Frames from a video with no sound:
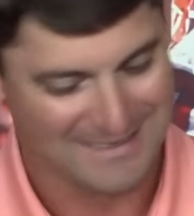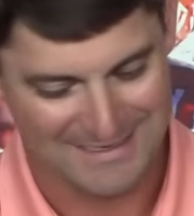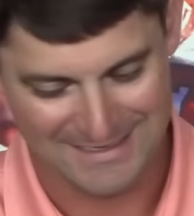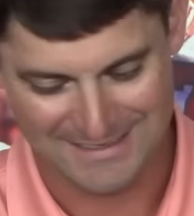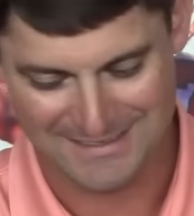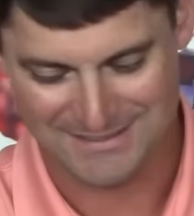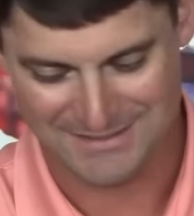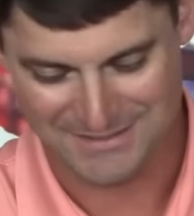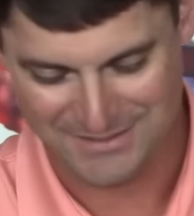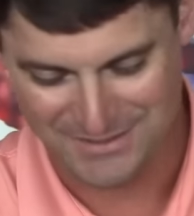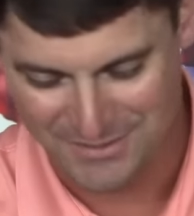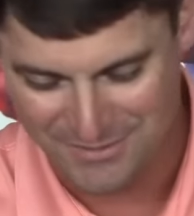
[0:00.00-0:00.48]

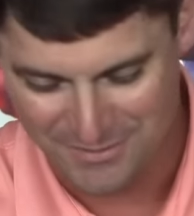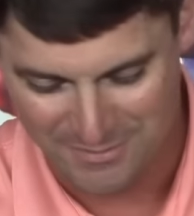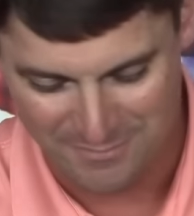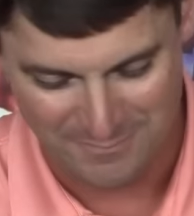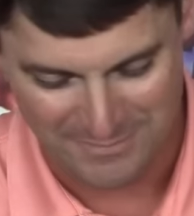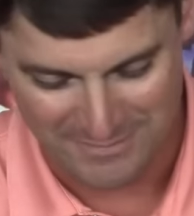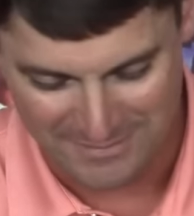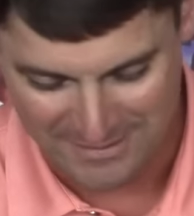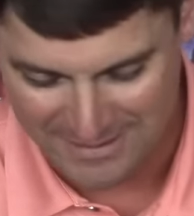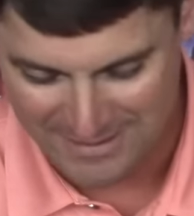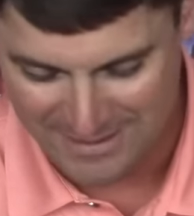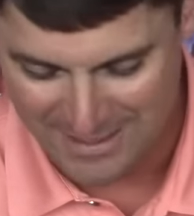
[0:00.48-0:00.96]
And so, I
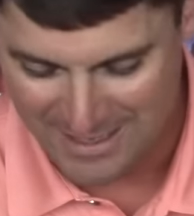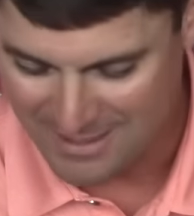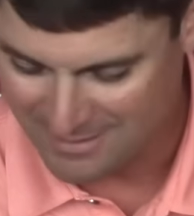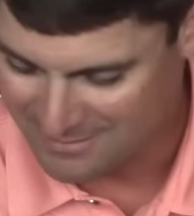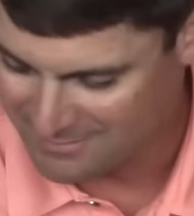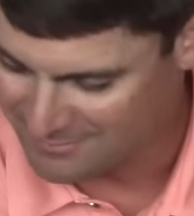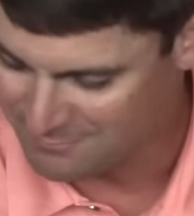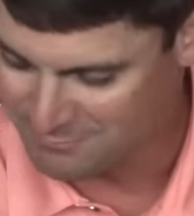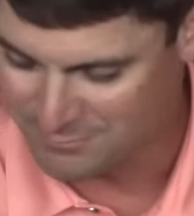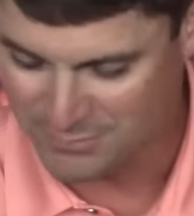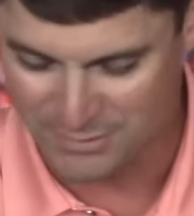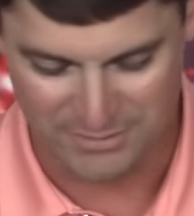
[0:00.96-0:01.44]
mean, they got
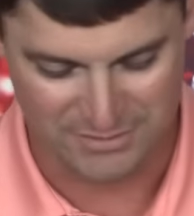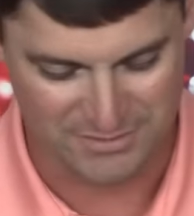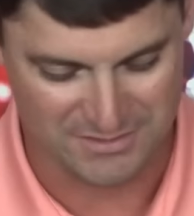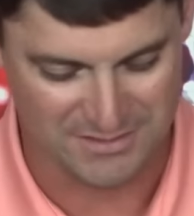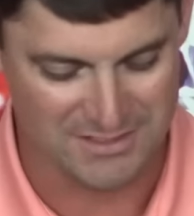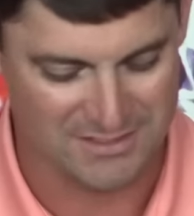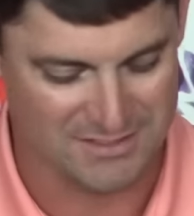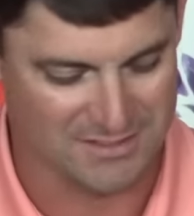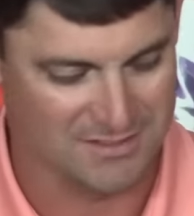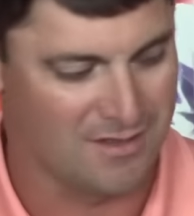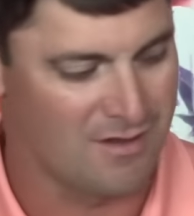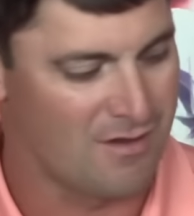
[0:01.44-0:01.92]
books
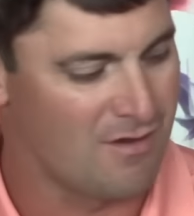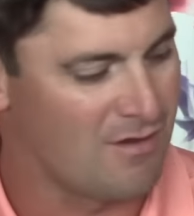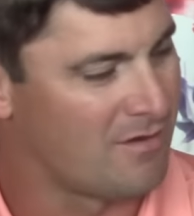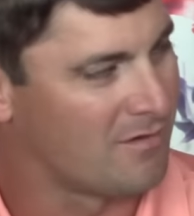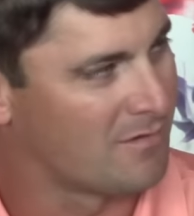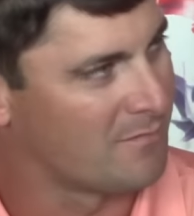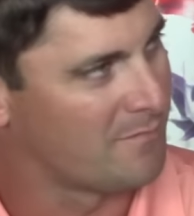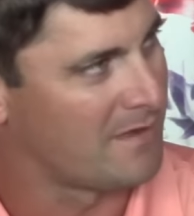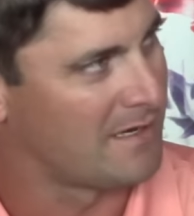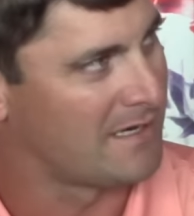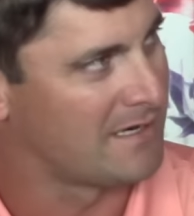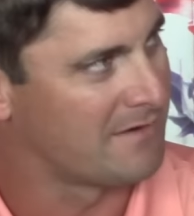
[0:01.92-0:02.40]
this long
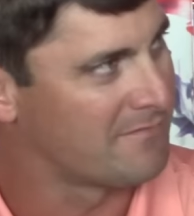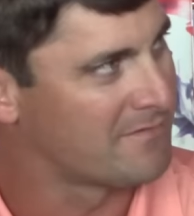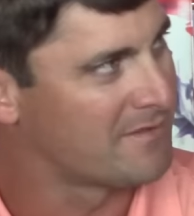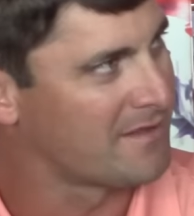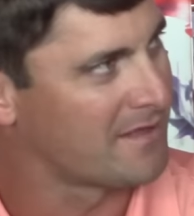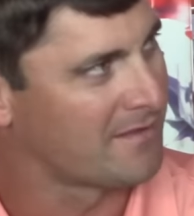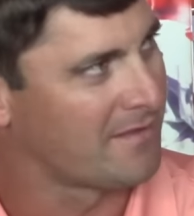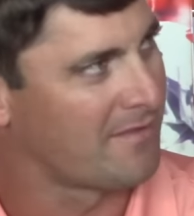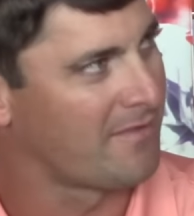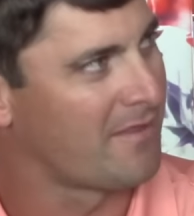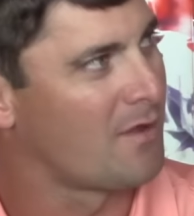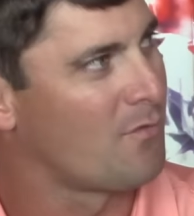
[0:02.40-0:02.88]
about
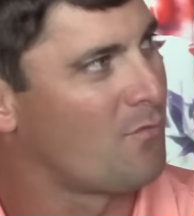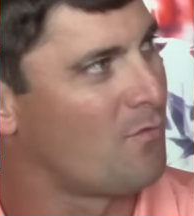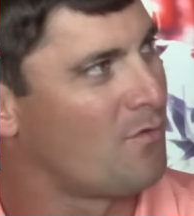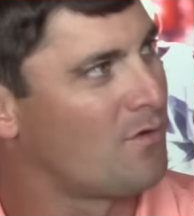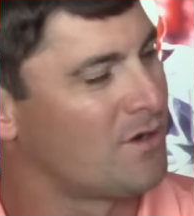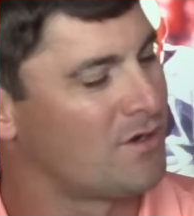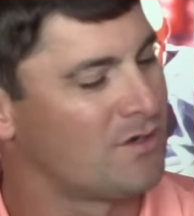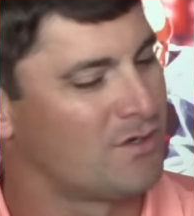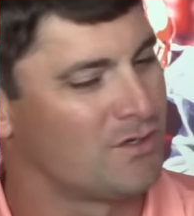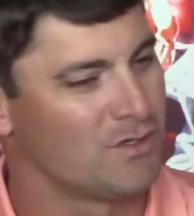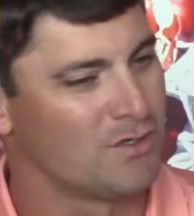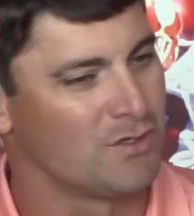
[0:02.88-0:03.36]
everything that they
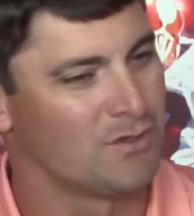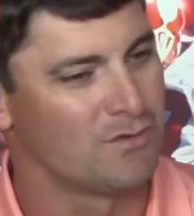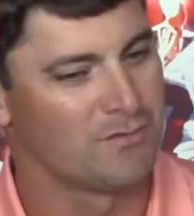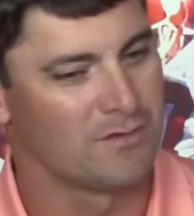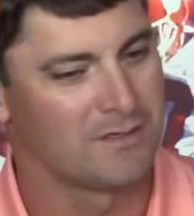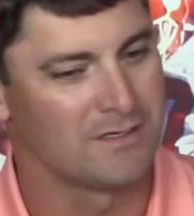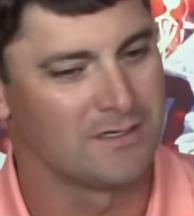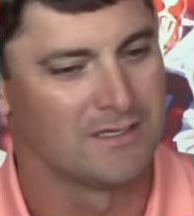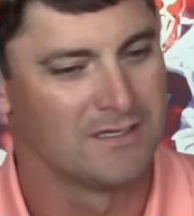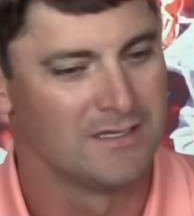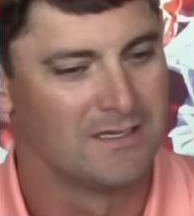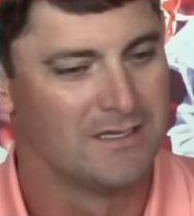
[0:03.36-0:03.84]
want to do,
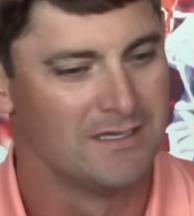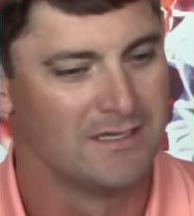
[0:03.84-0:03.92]
and